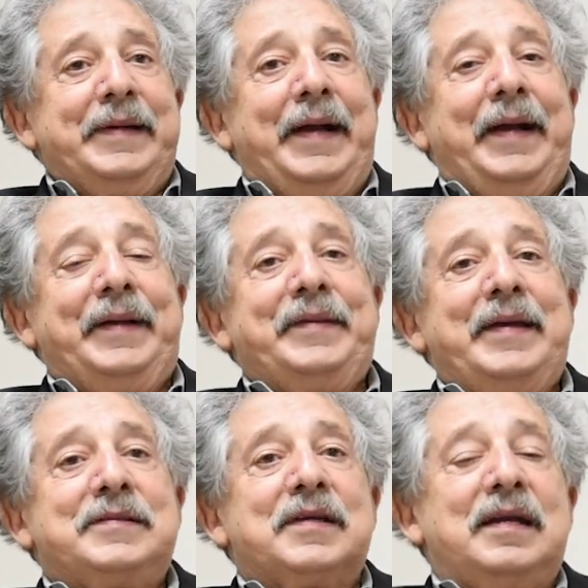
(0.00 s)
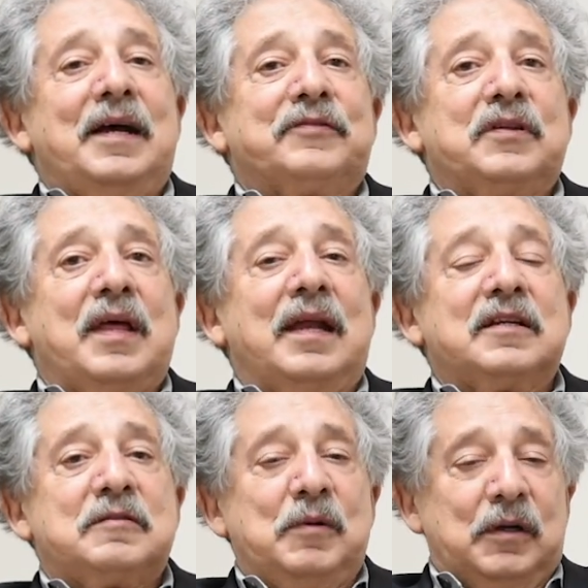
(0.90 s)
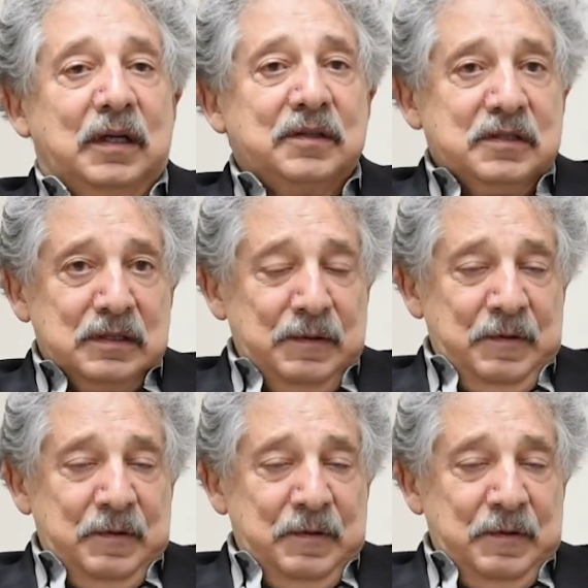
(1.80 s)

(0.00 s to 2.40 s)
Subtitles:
And they said after that experience,